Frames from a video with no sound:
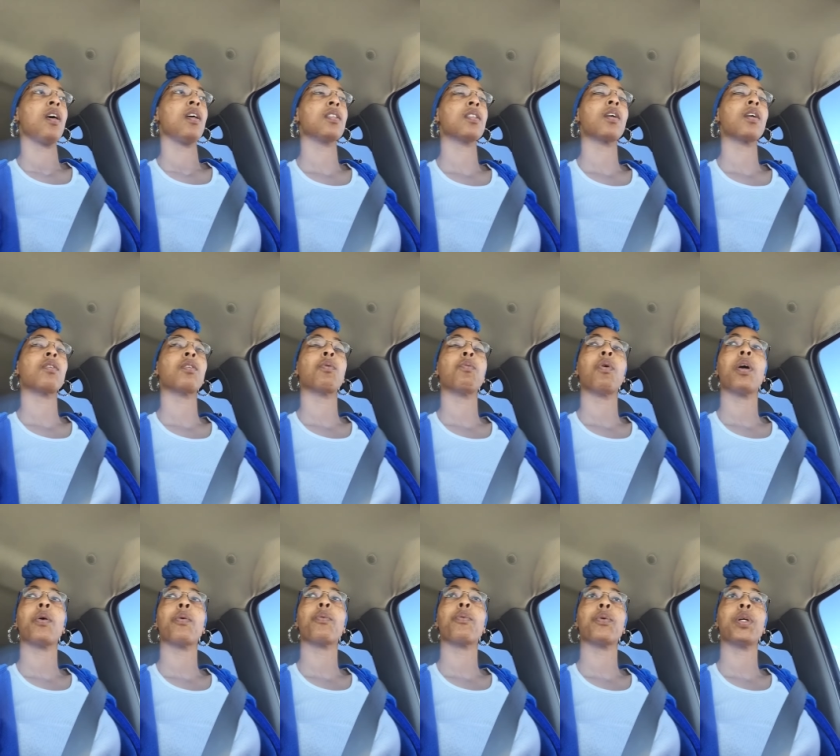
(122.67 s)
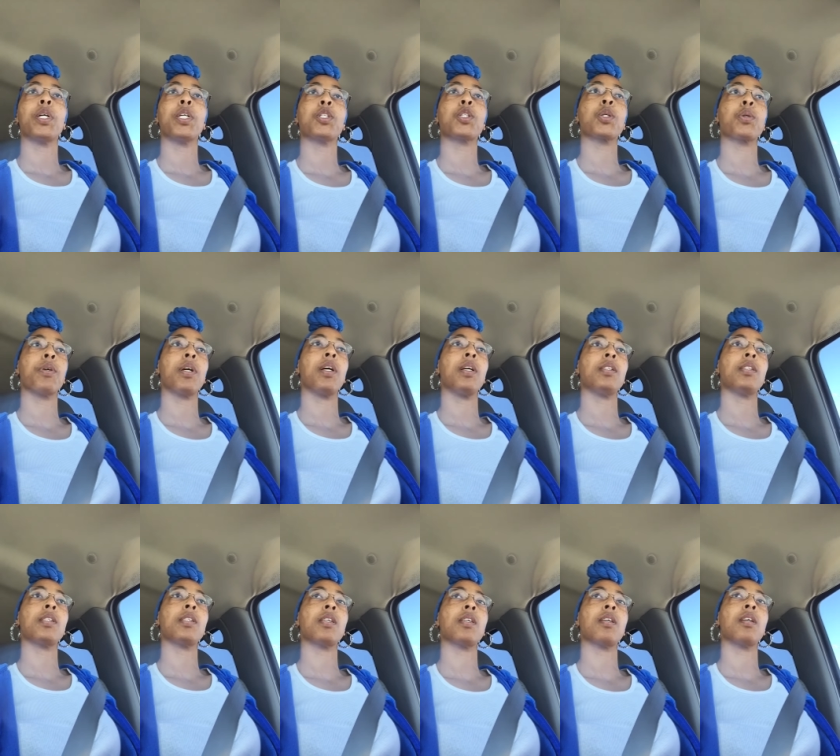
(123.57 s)
And so the word
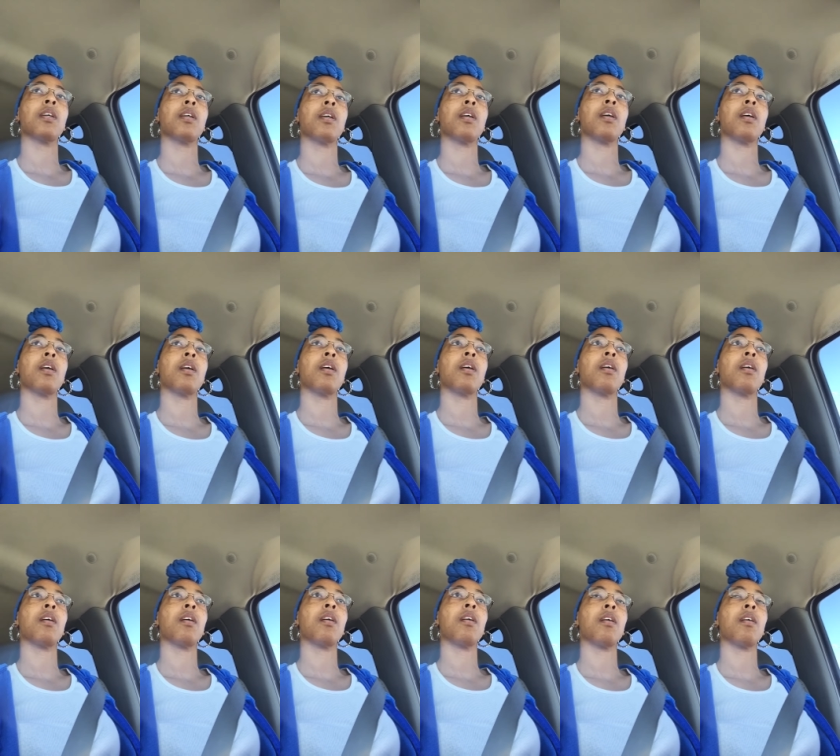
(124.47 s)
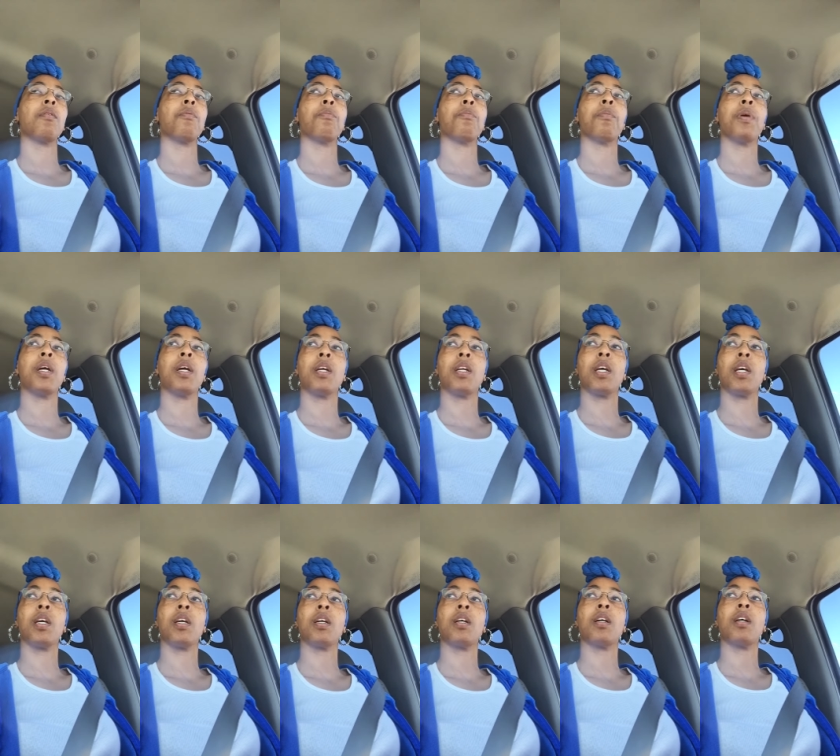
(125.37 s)
retreat
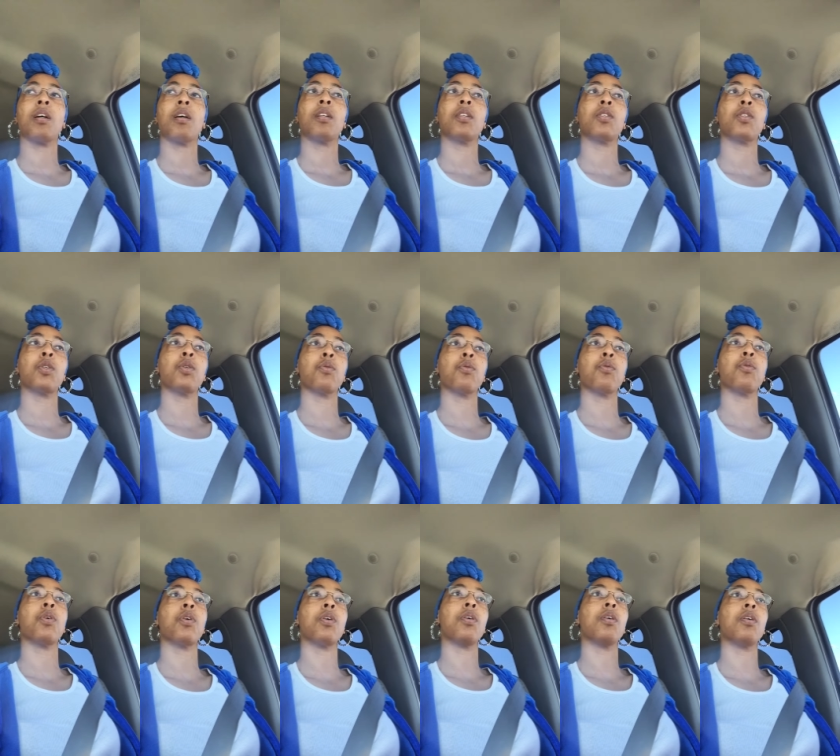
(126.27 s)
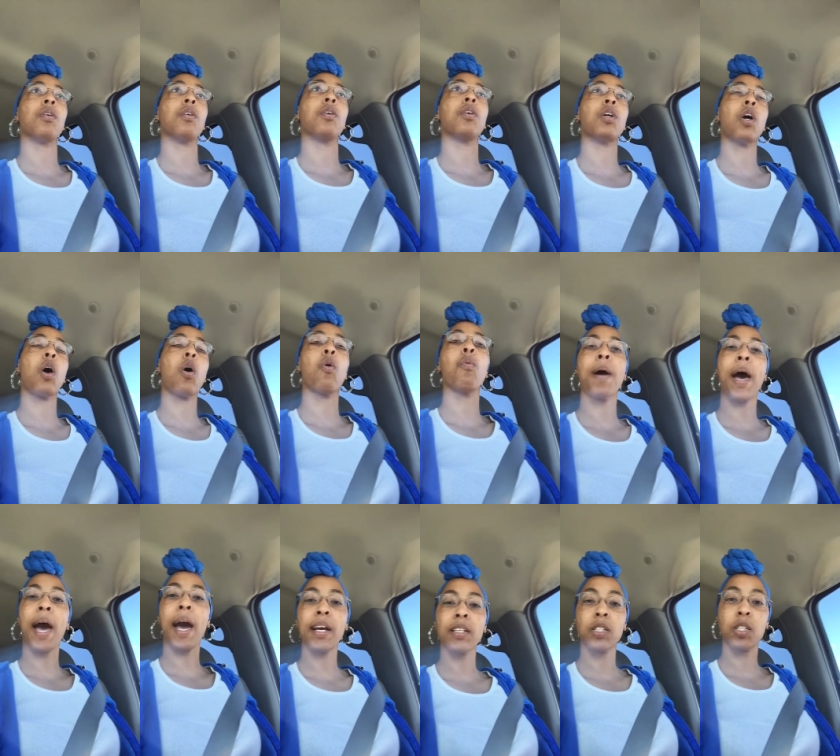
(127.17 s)
meaning to go
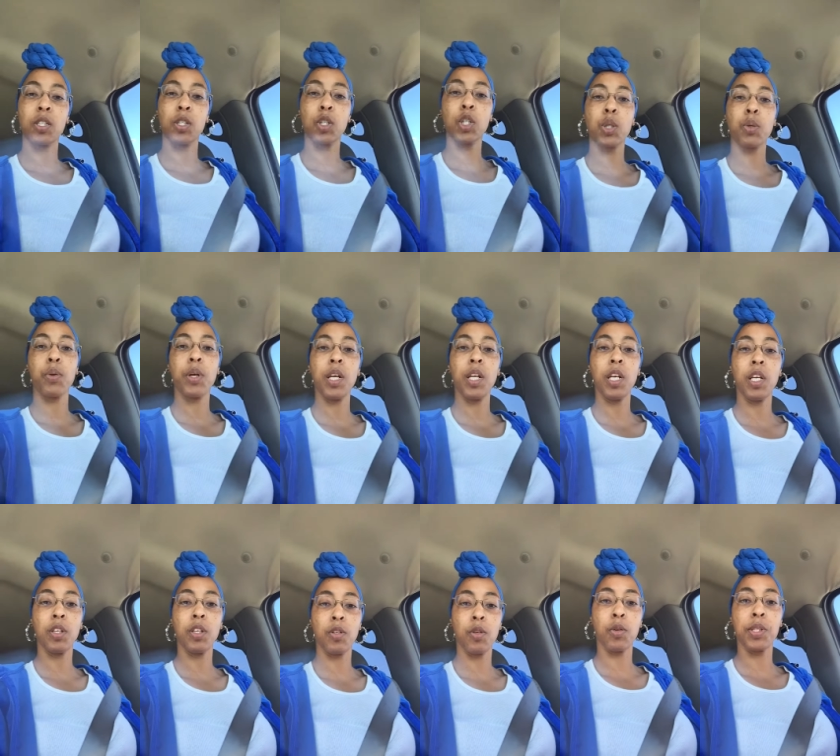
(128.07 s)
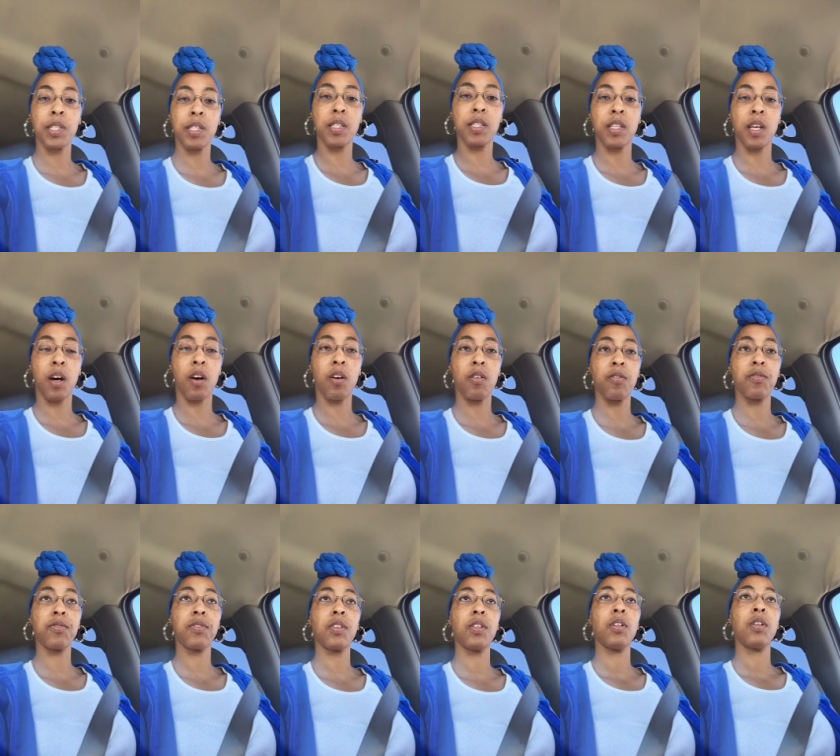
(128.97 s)
back to treating yourself
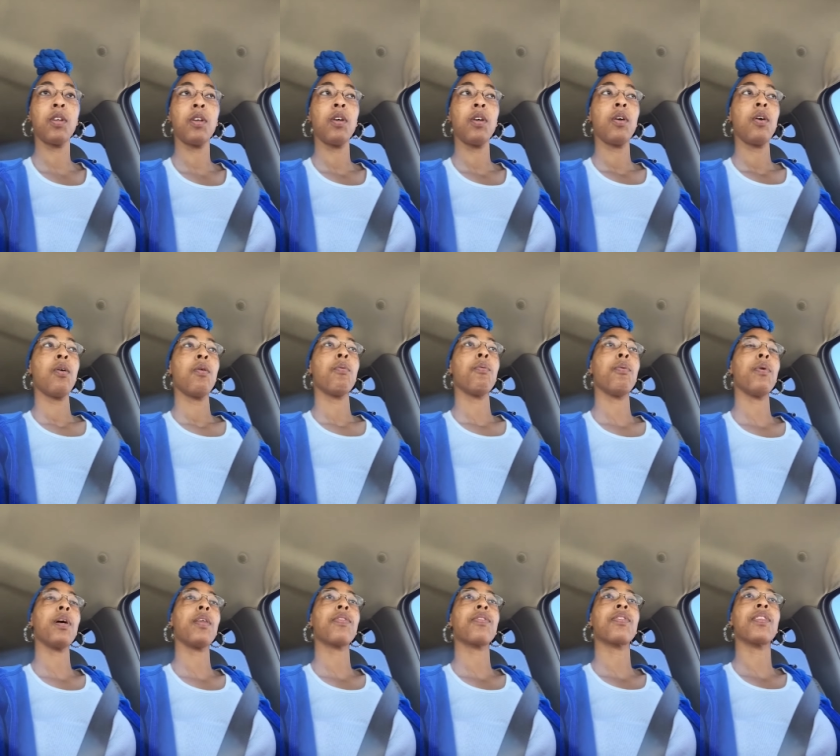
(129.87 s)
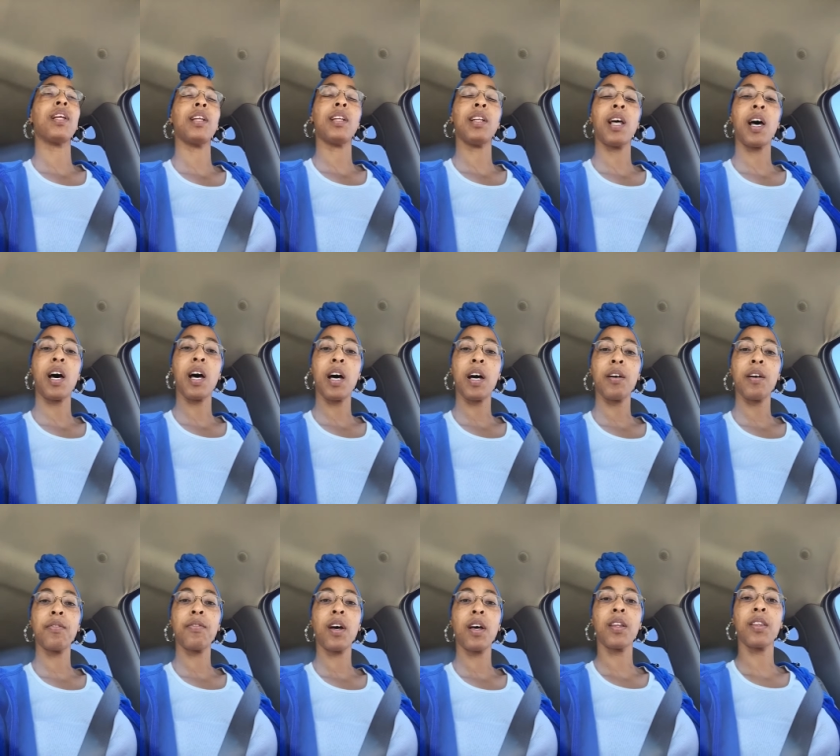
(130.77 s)
with the
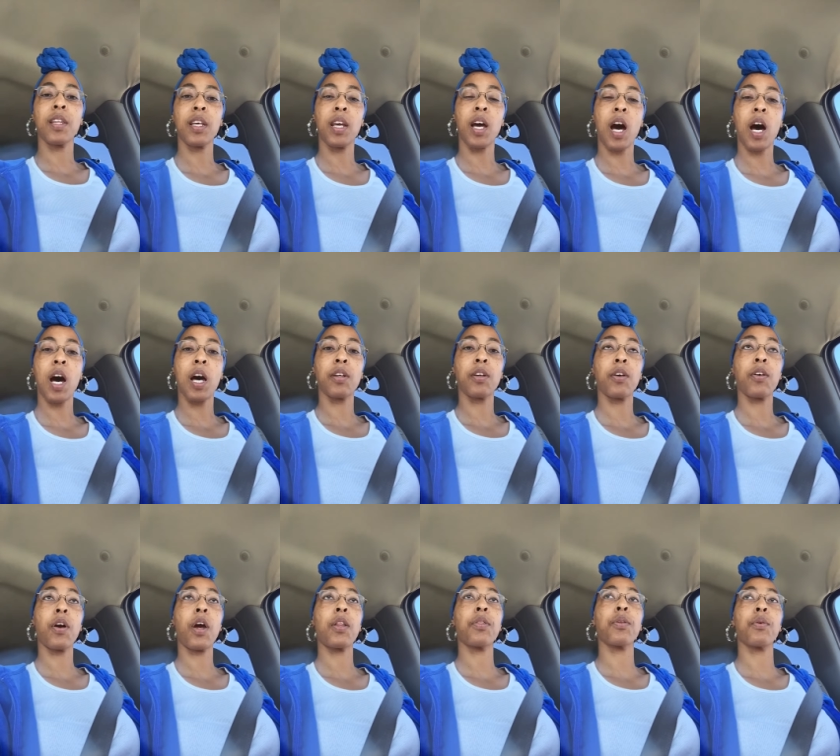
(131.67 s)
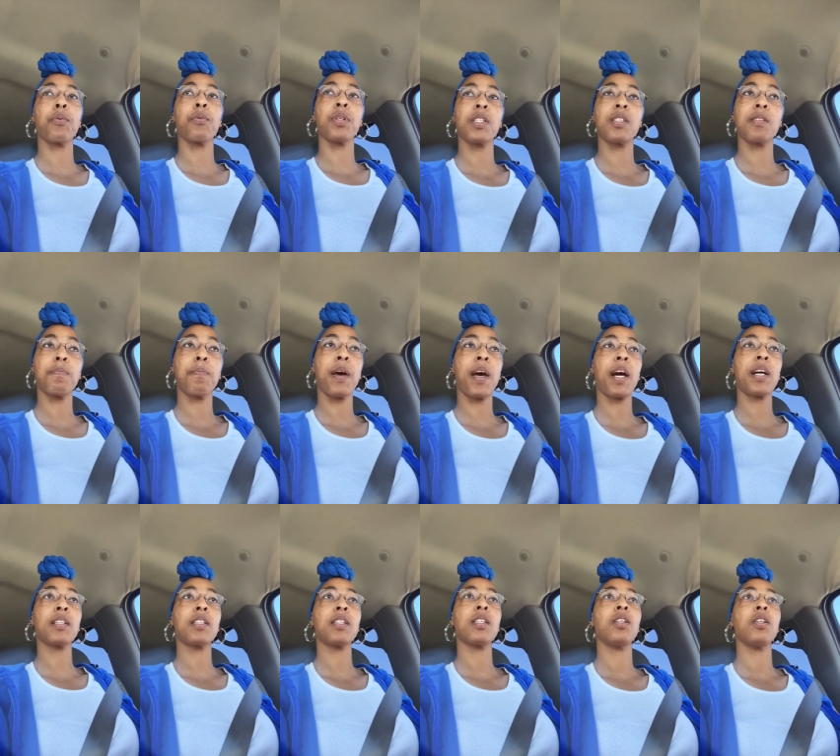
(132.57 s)
love, the honor, and the
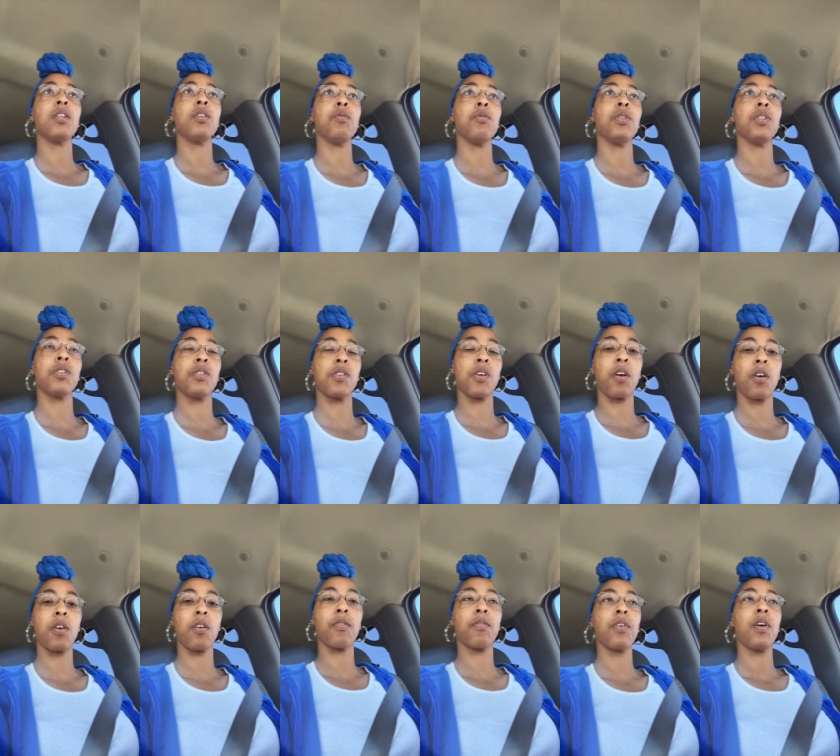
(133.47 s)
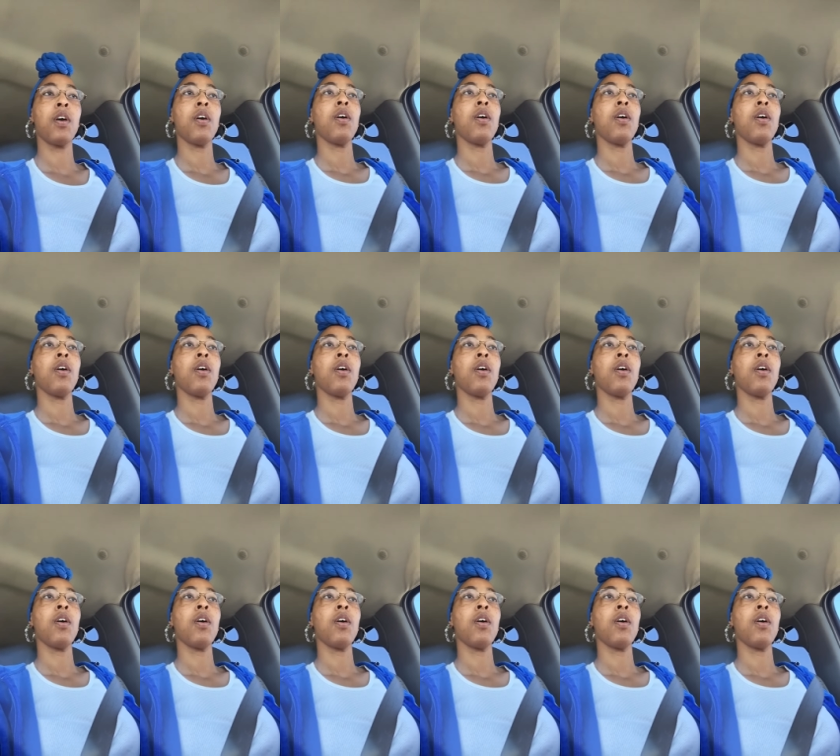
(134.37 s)
respect you deserve.